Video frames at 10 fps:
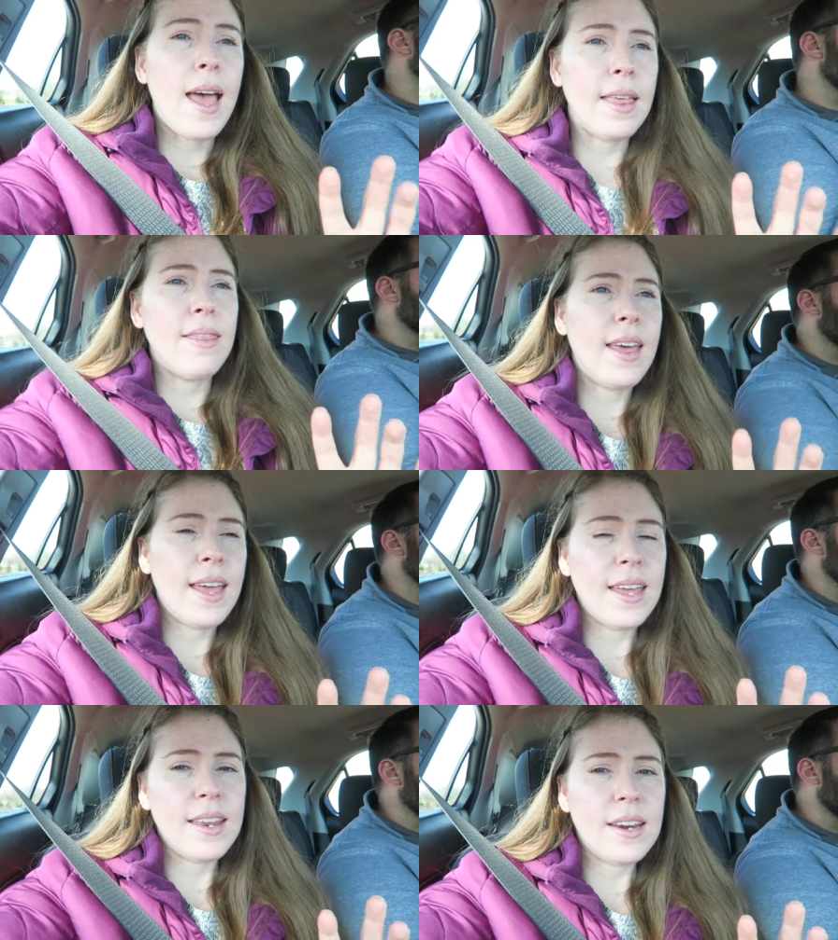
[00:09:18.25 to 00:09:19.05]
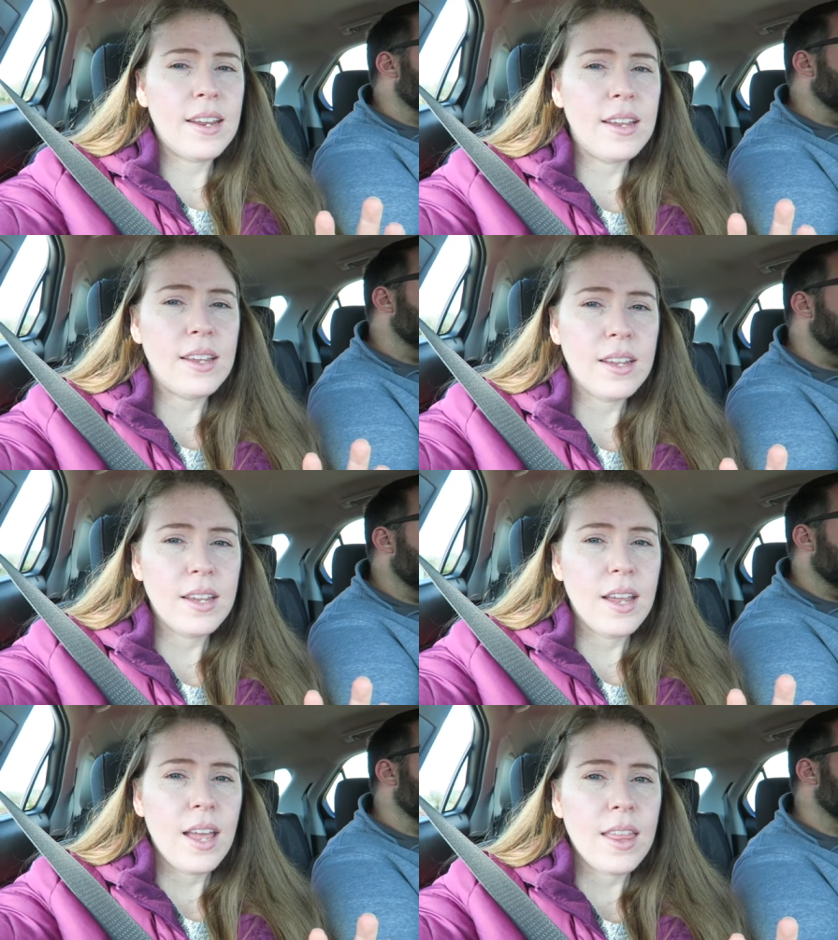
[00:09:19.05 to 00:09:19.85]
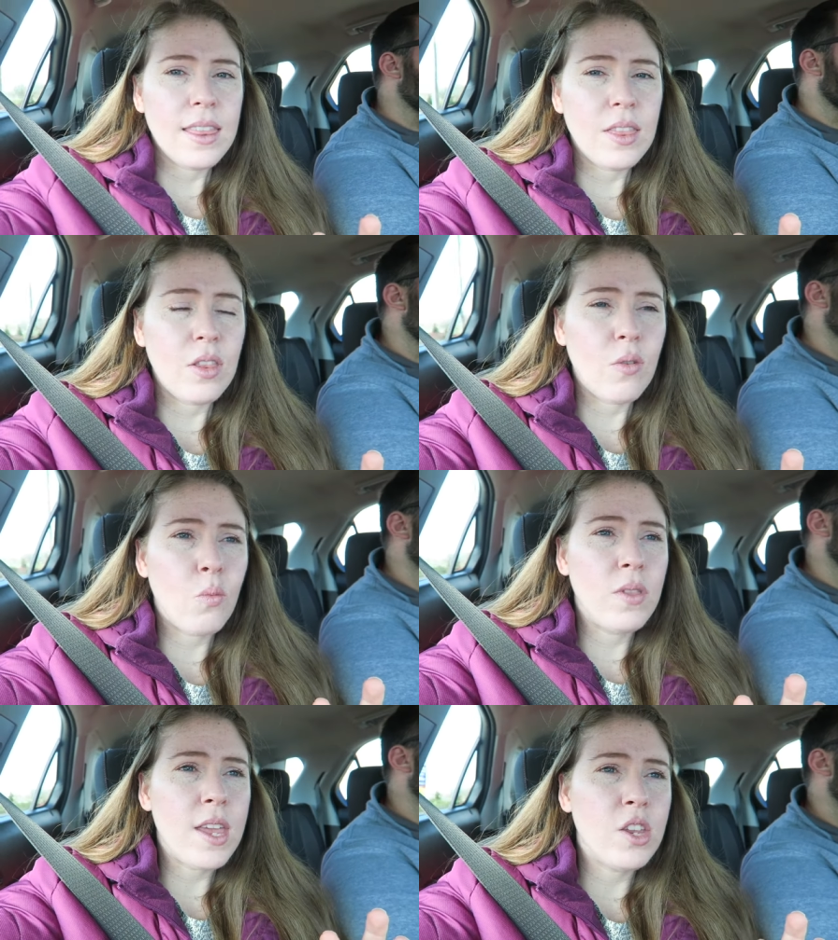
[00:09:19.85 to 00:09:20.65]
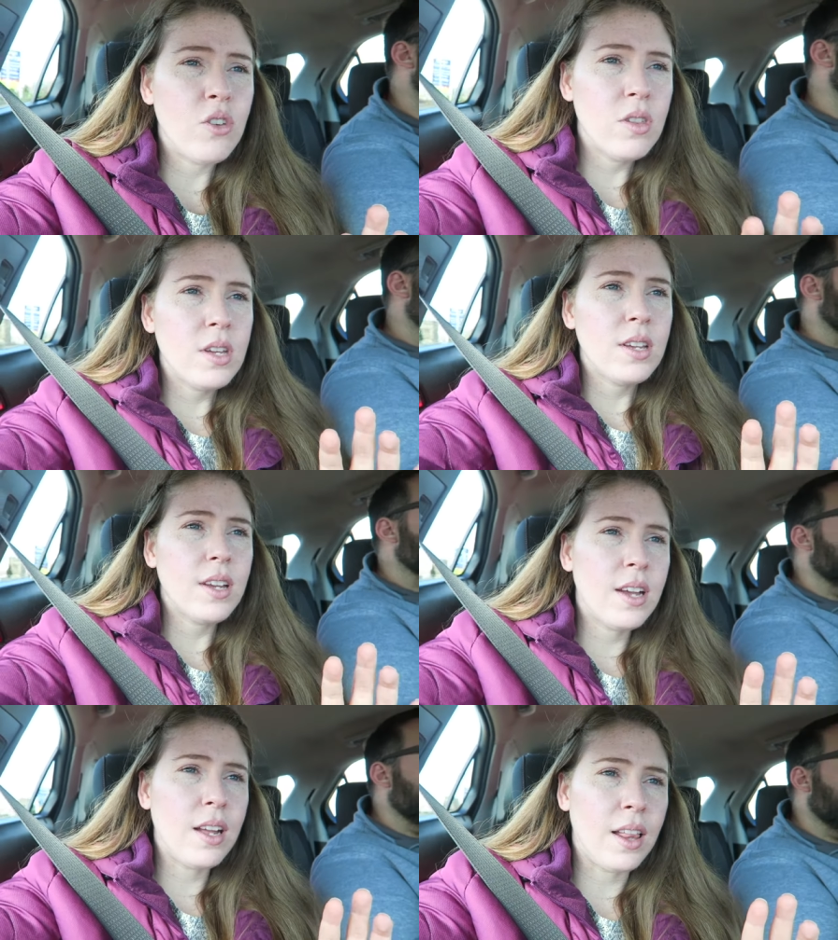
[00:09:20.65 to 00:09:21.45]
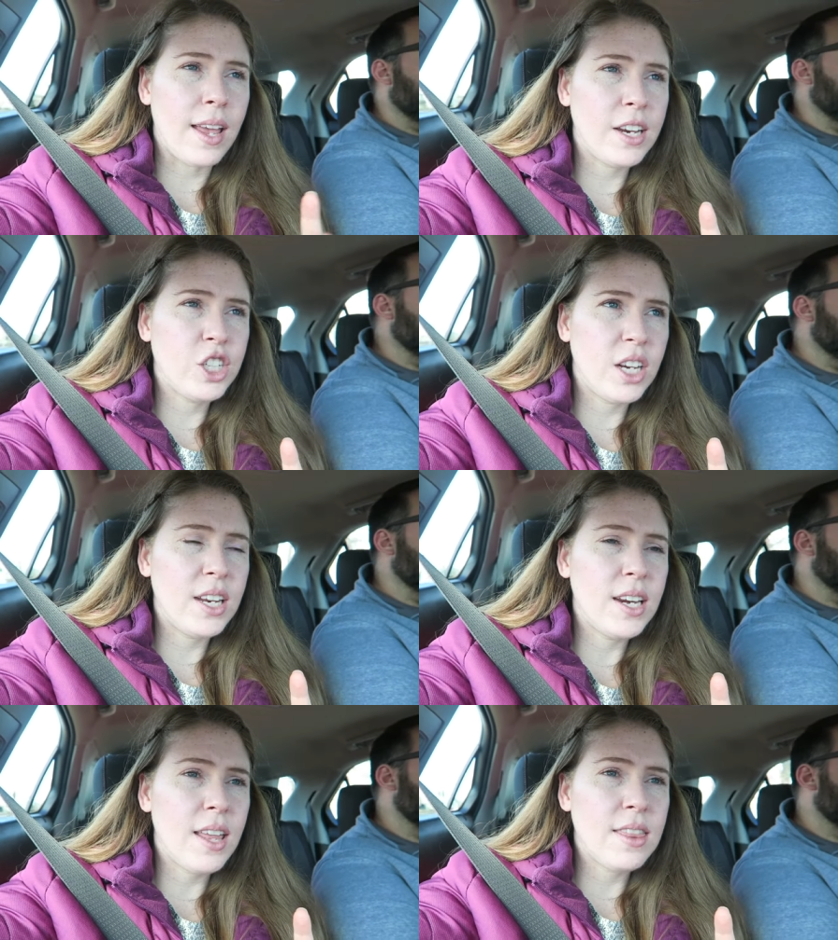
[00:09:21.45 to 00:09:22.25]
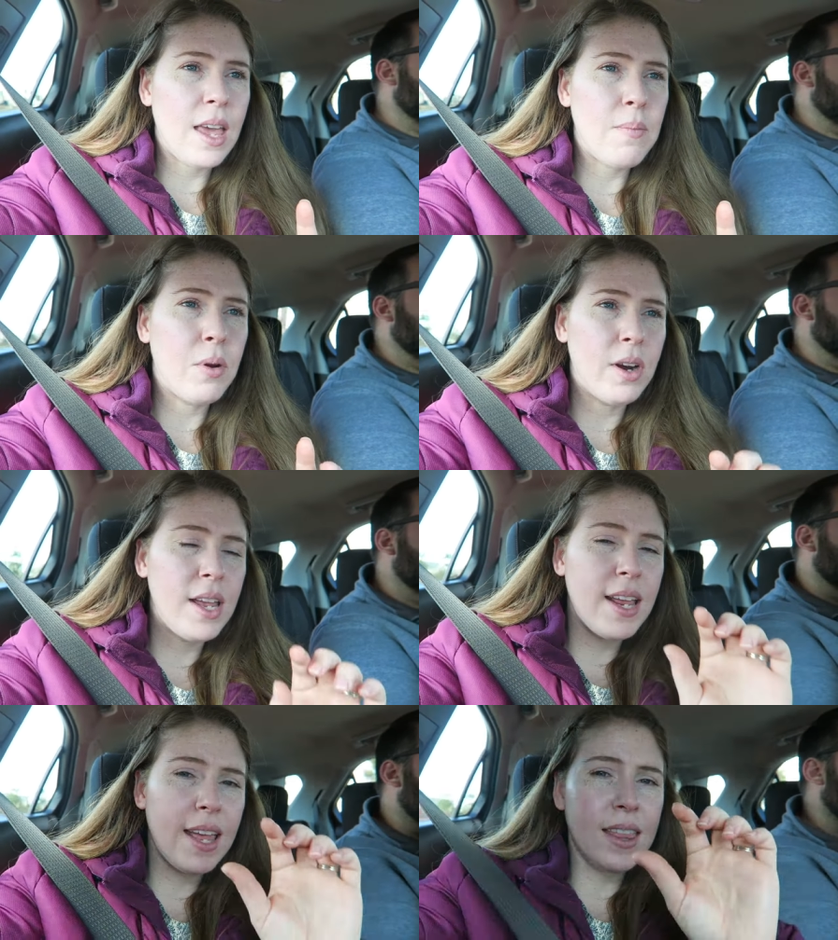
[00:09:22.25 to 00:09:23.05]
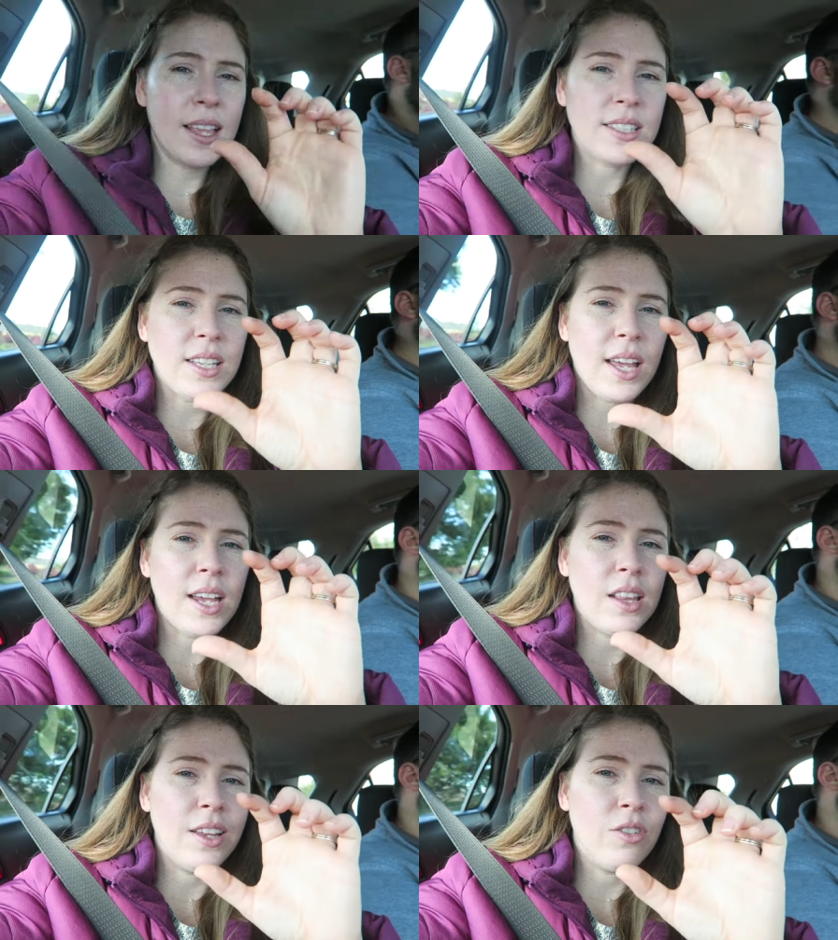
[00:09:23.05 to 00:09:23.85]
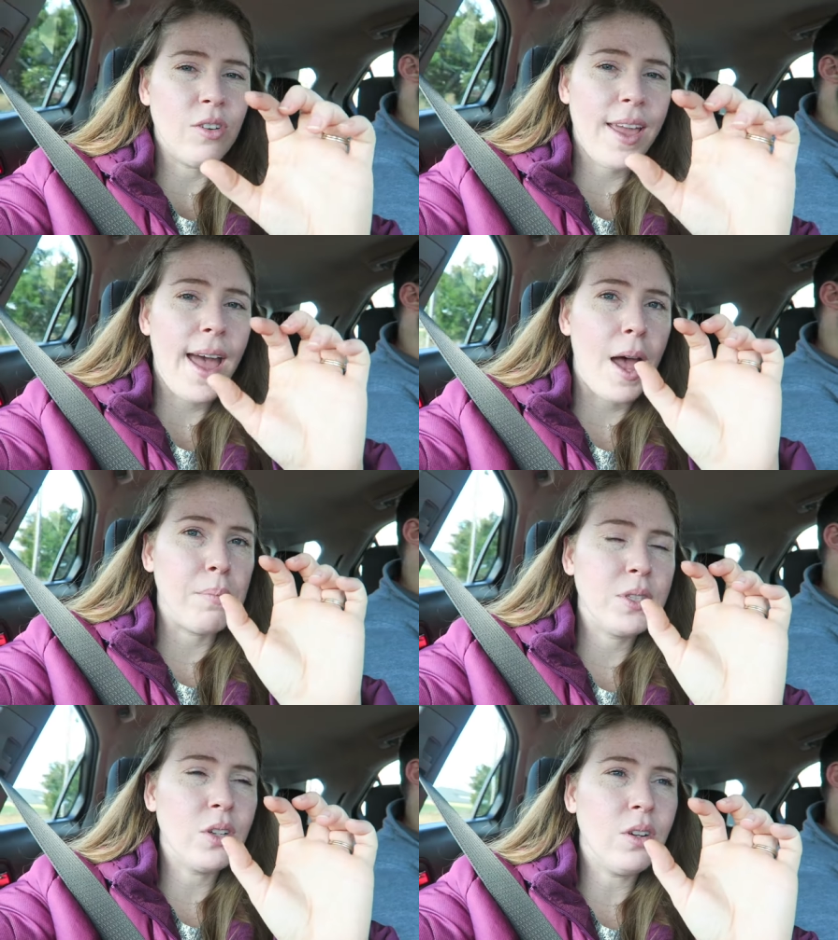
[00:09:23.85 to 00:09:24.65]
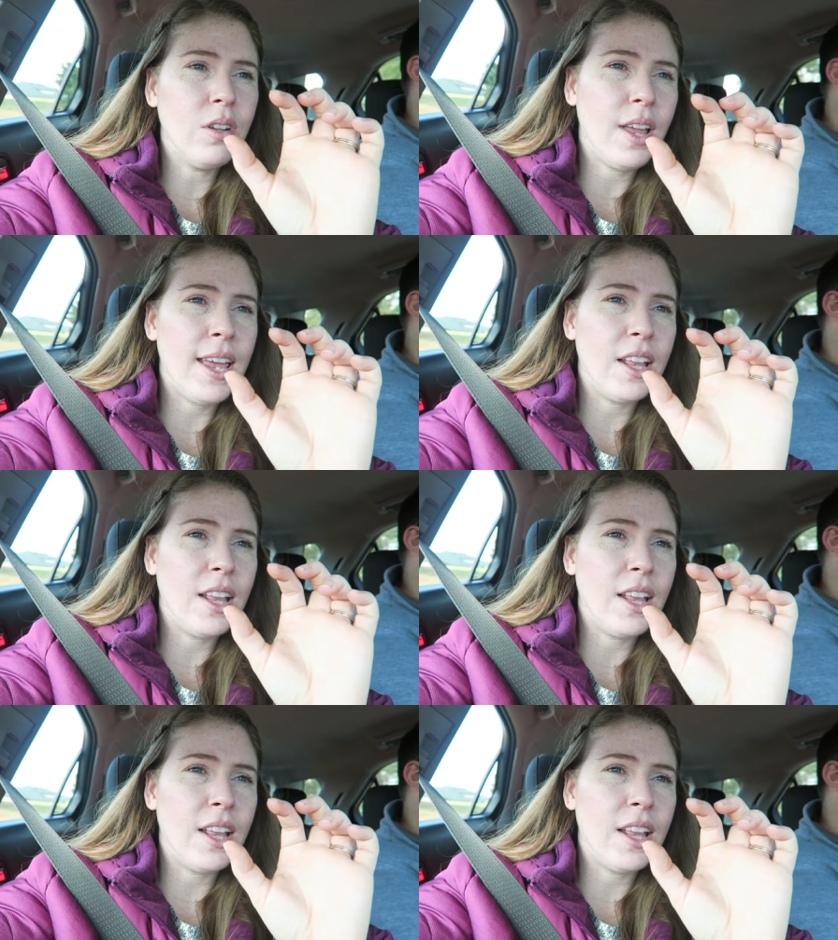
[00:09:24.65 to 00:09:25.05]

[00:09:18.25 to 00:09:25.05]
and then when they do the collection, they put it in this like little capsule.